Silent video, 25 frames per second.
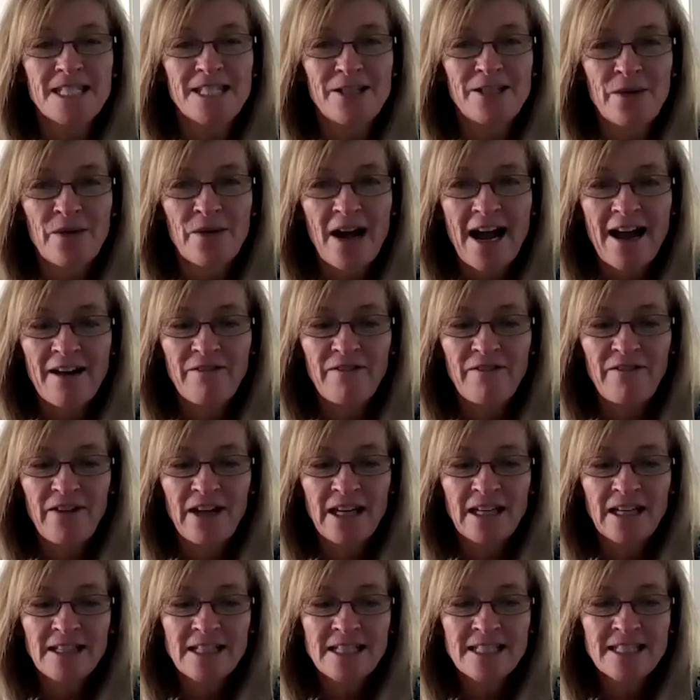So I
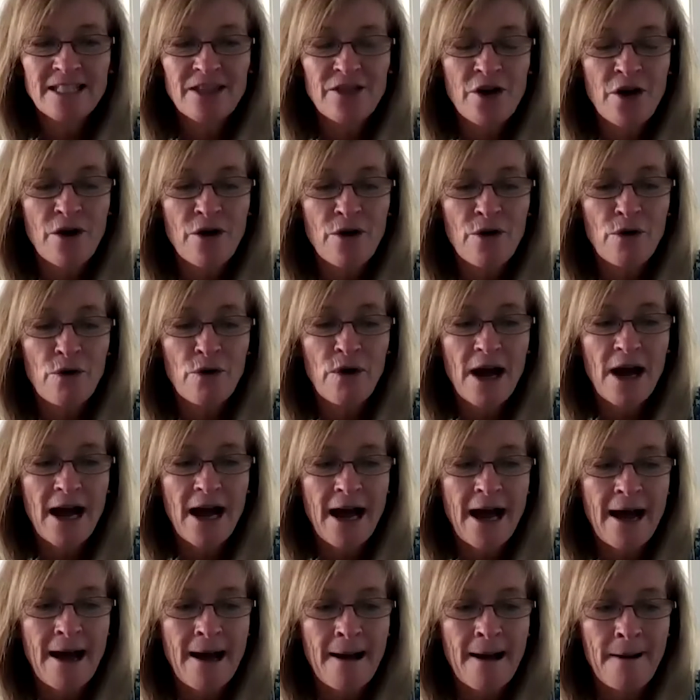feel as though,
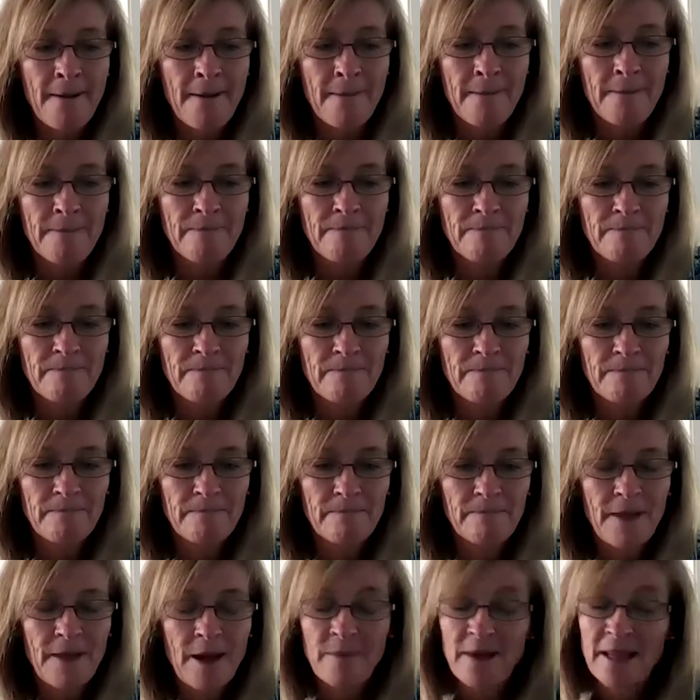um,
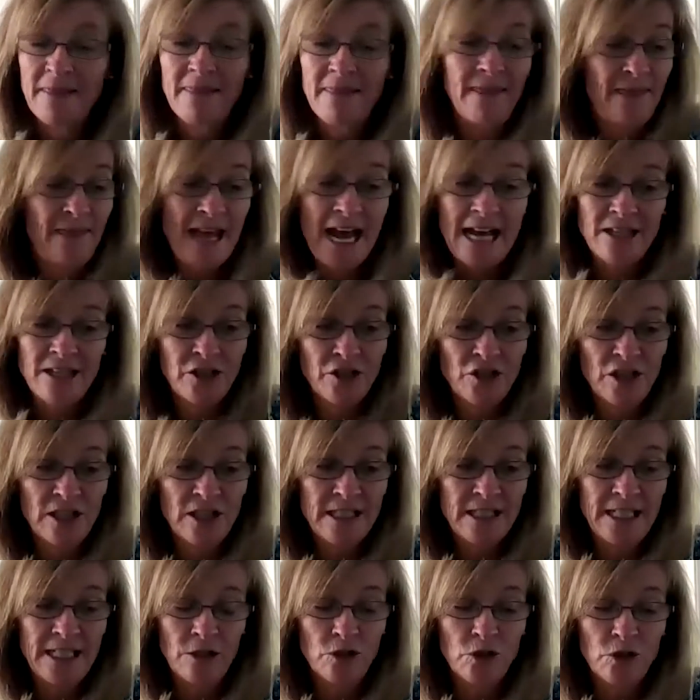I mean, that's
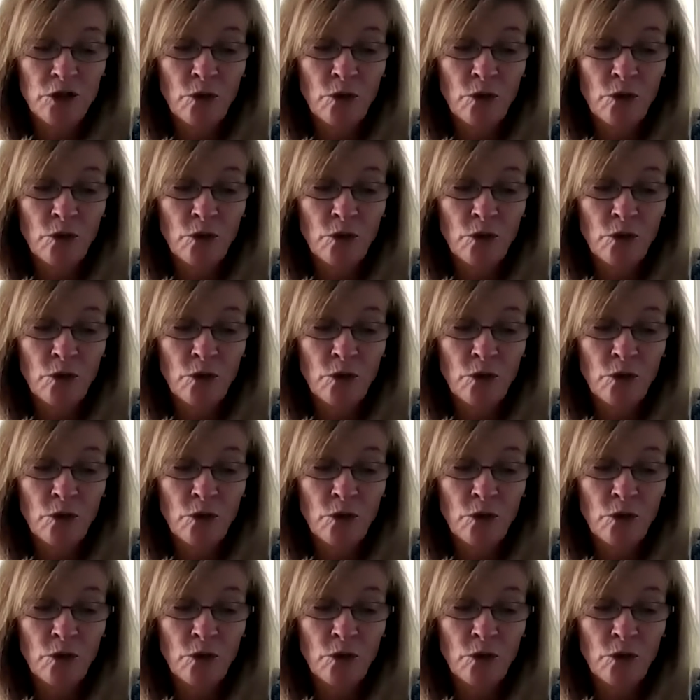just it.